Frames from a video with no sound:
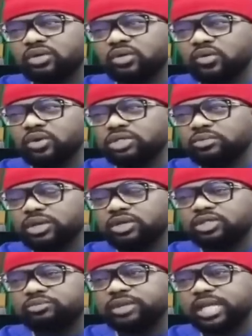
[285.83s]
you once made
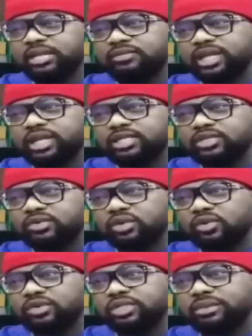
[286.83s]
us believe that this
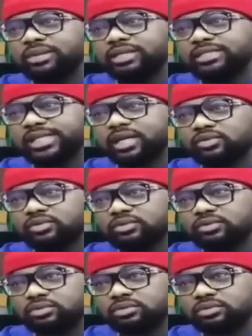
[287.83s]
struggle was about South.